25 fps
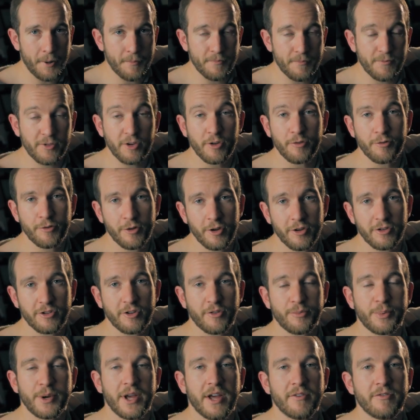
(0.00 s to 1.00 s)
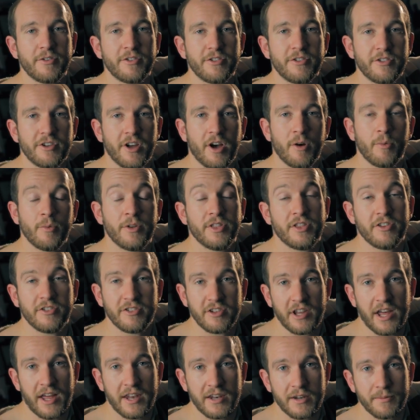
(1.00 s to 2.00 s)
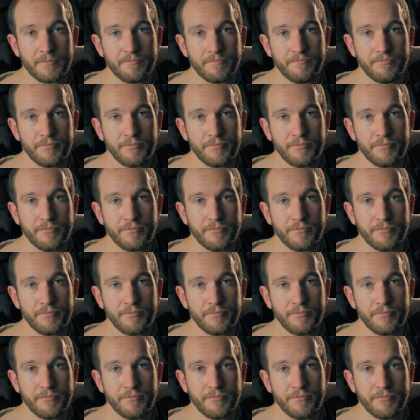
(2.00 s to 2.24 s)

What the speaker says: So first off, we have to start with the sand.